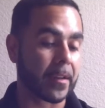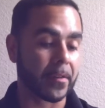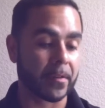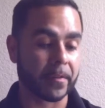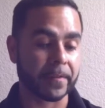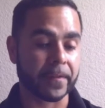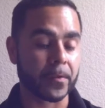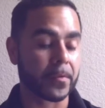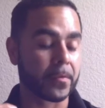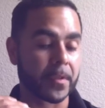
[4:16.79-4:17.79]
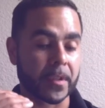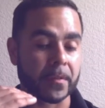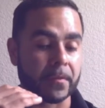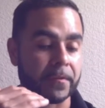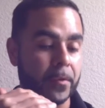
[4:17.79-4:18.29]
other foods
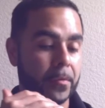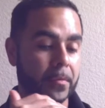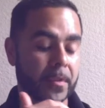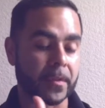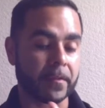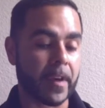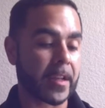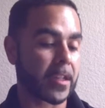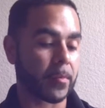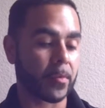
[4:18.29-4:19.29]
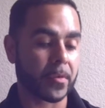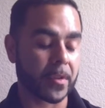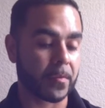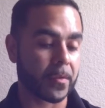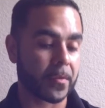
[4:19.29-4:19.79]
and fruits and vegetables
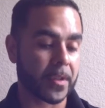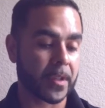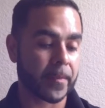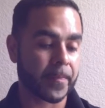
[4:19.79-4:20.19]
and roots,